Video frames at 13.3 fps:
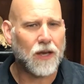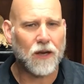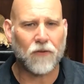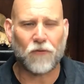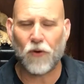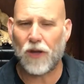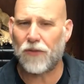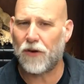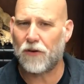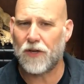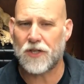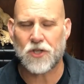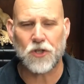And friend,
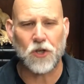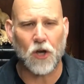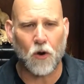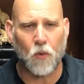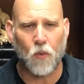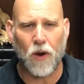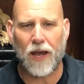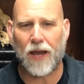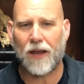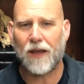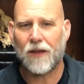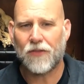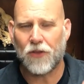there is no
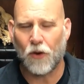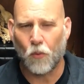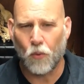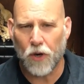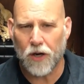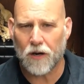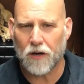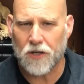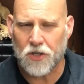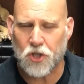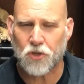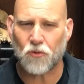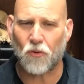way that we
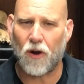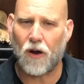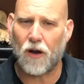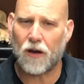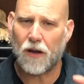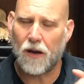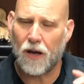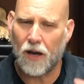as strong